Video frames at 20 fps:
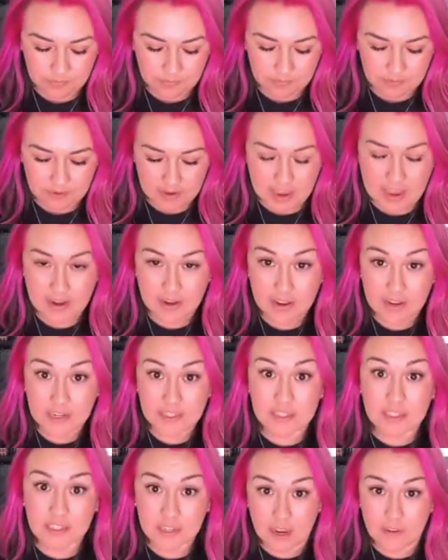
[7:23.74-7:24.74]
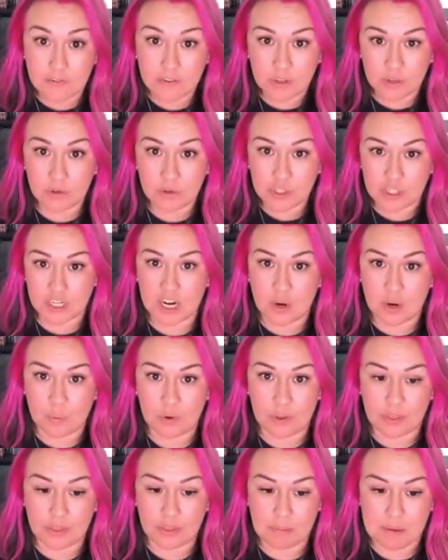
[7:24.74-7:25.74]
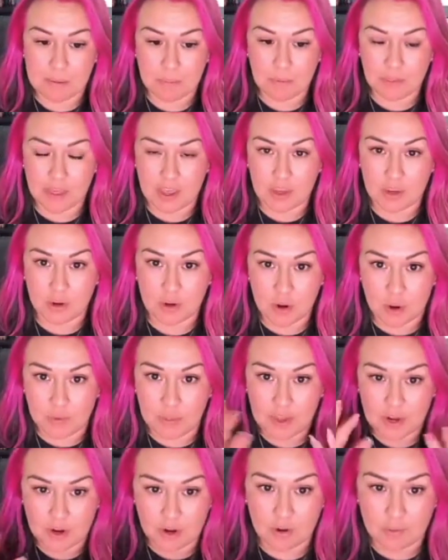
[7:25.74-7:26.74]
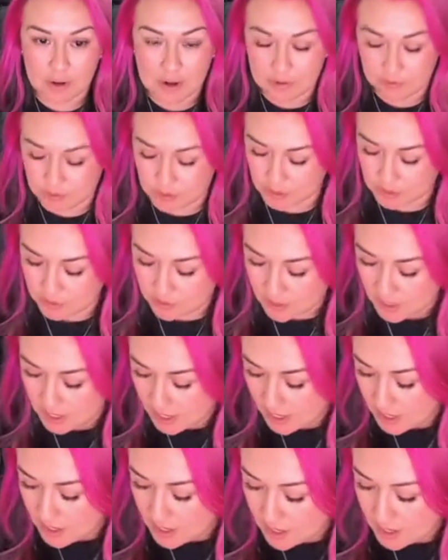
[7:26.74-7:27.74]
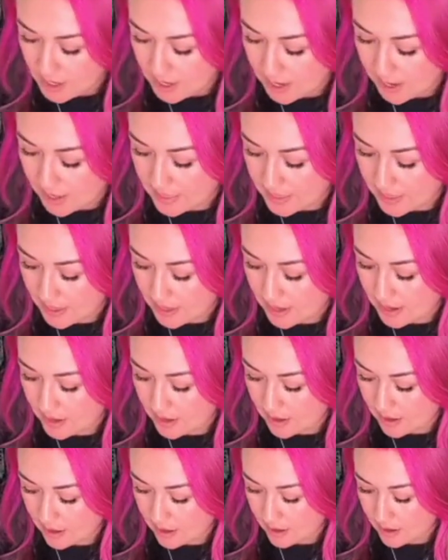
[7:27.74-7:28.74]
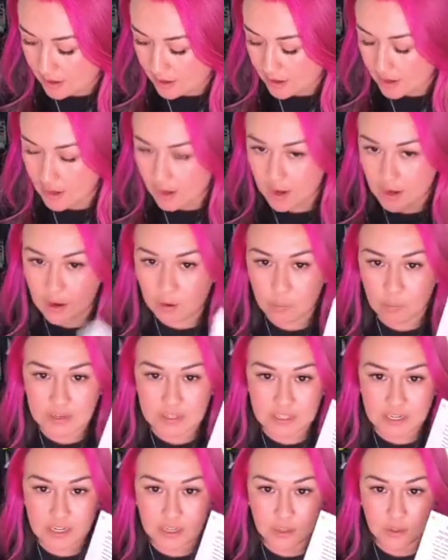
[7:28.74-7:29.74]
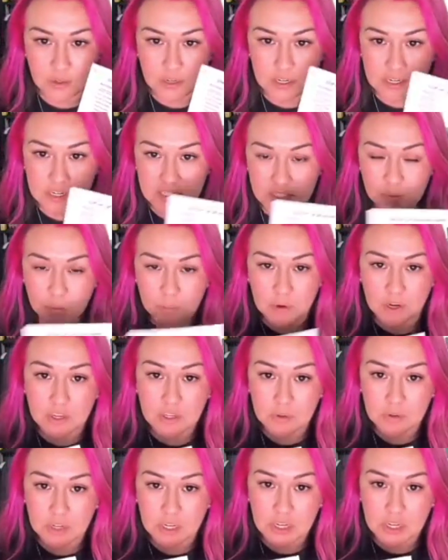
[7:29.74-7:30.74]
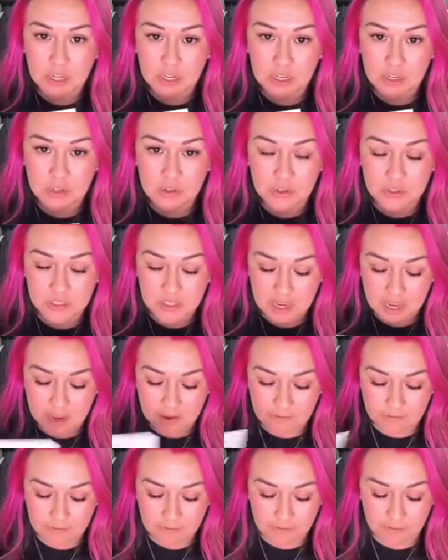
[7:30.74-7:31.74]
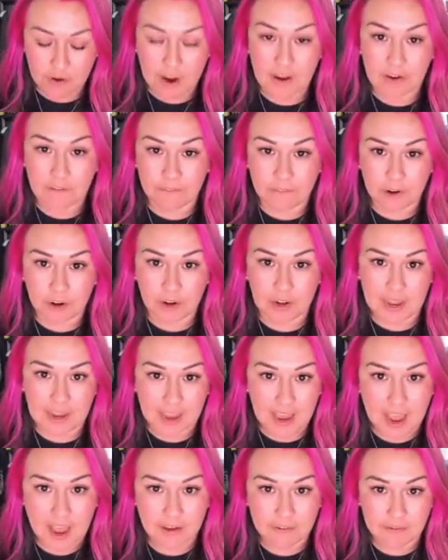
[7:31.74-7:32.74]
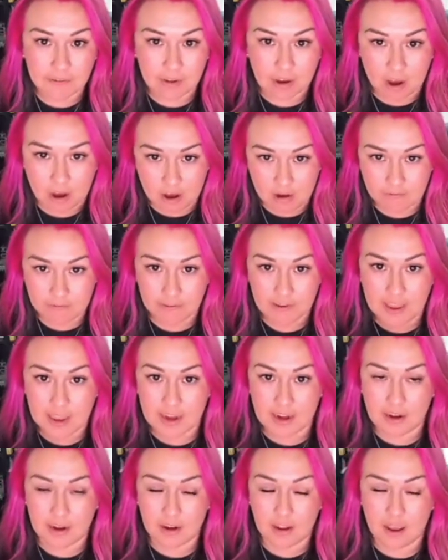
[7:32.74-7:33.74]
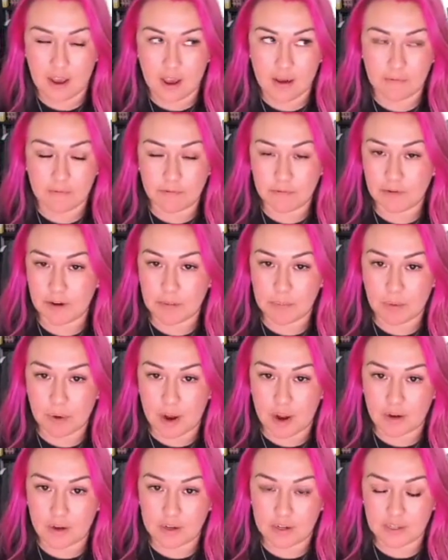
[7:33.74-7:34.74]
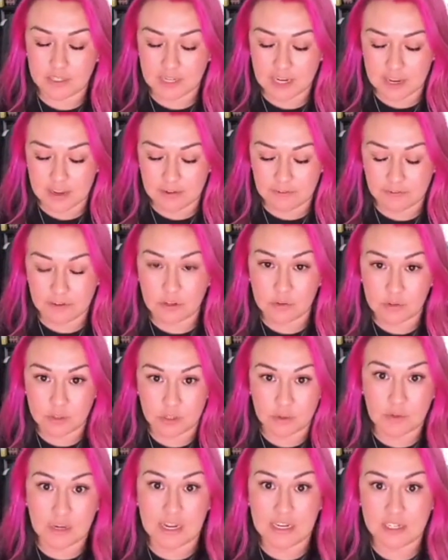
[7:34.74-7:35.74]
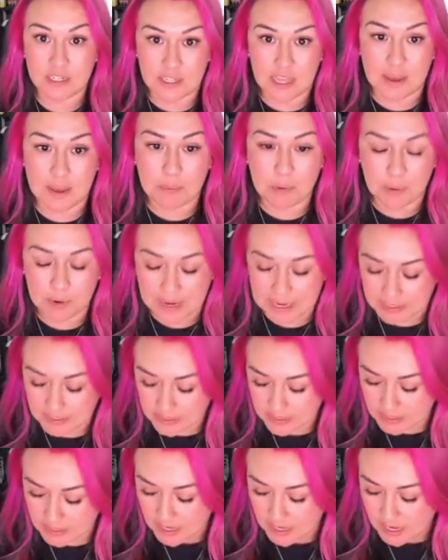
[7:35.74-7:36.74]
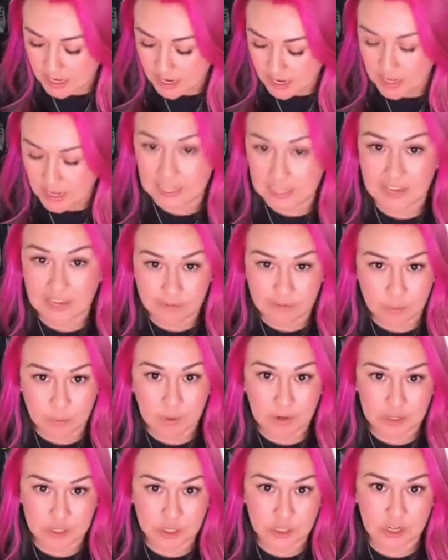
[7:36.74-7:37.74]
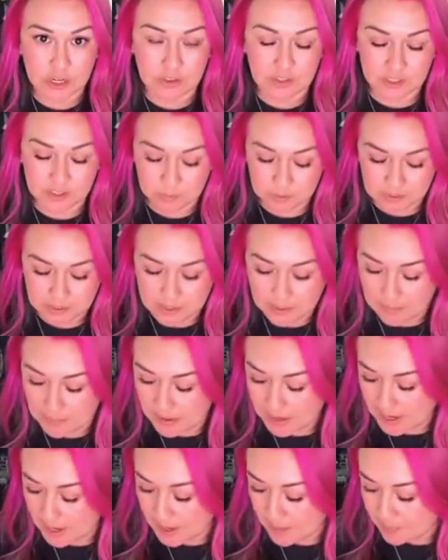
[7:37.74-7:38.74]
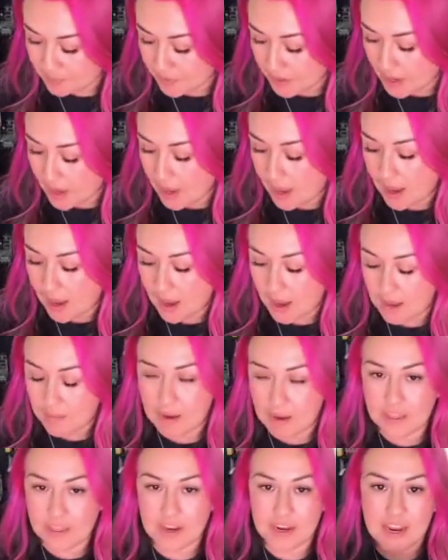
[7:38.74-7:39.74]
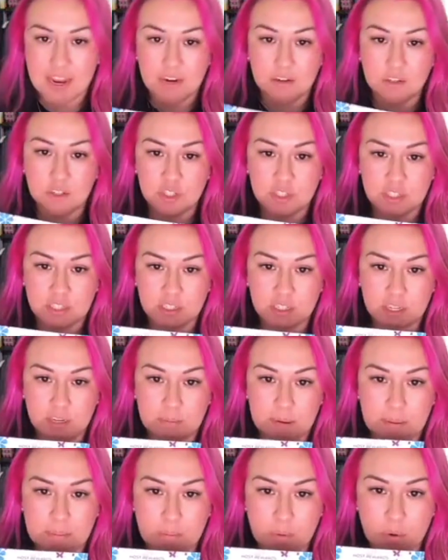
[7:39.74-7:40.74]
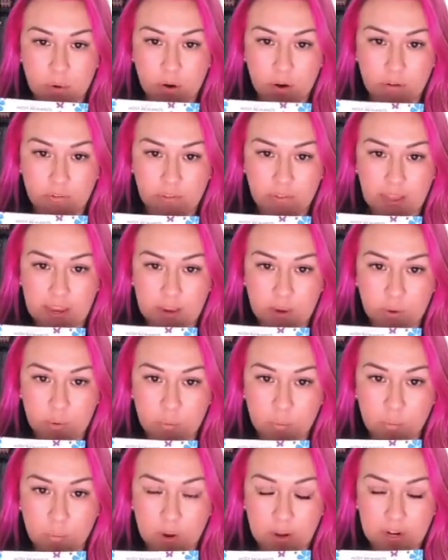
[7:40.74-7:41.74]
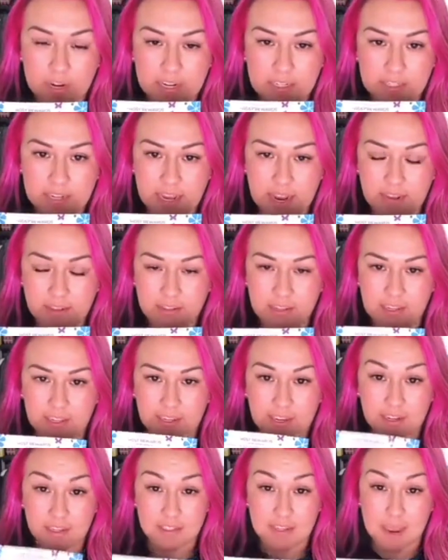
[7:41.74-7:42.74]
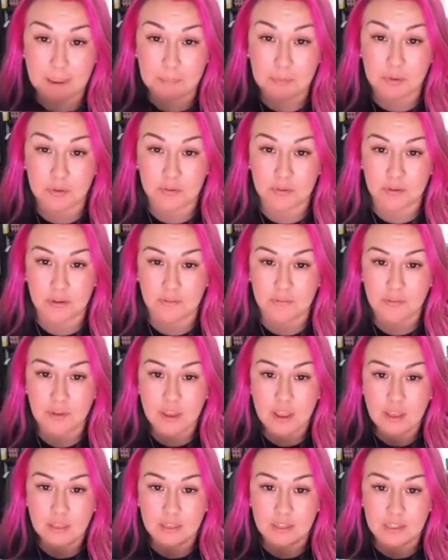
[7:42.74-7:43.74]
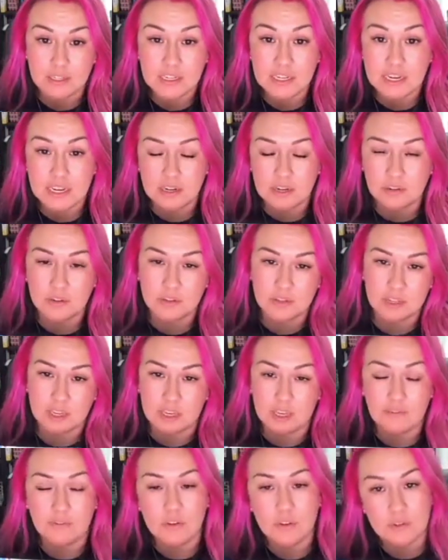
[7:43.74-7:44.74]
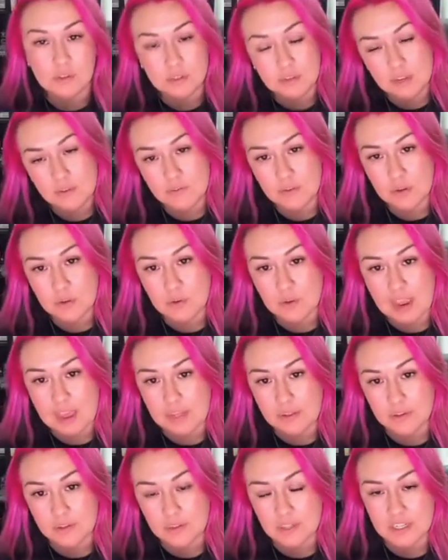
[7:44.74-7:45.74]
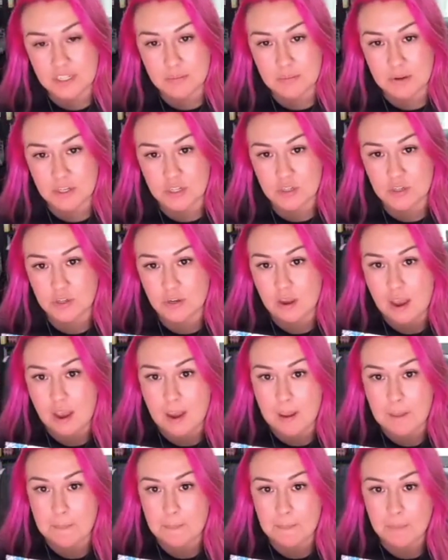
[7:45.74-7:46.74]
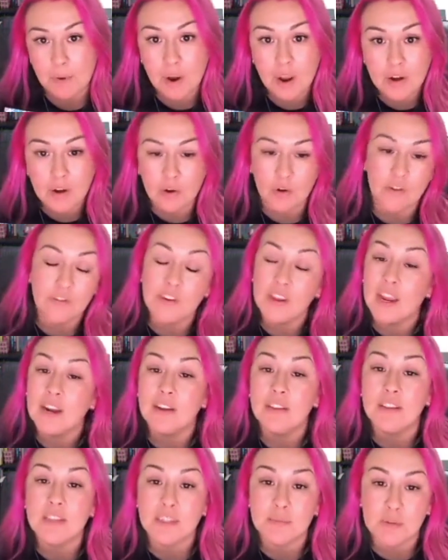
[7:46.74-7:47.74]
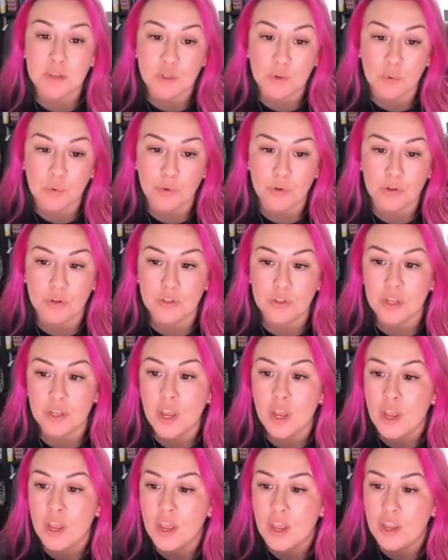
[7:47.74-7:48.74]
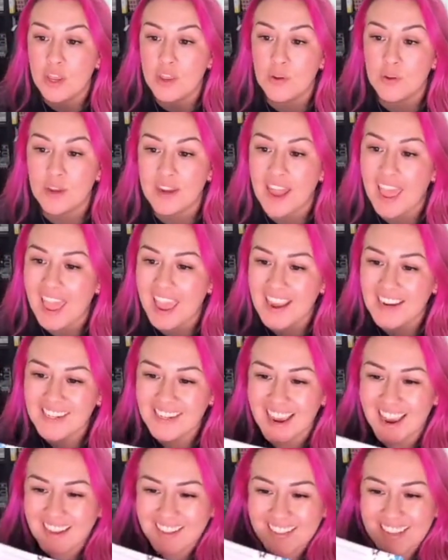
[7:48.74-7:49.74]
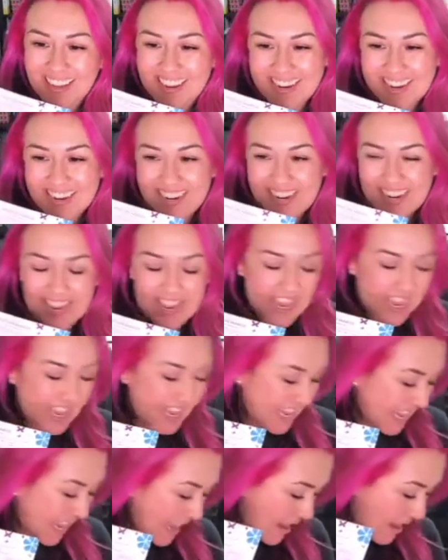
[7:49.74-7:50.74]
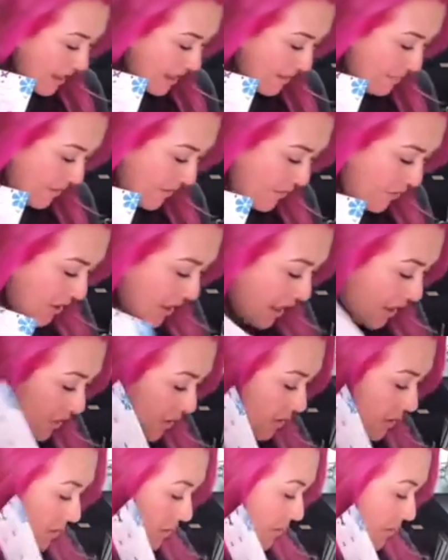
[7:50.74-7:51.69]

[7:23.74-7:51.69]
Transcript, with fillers: And this stuff you'll share with the people that you know that are around you. And then what's included is what you can use if for like half off and um, free product if you do get to that point like if you want to share this with somebody um, and then here's just a little bit more of like what exactly like examples of the tiers like if you if you gathered this much um, product or if you gather this much orders you can hey jacqueline um, if you gather oh,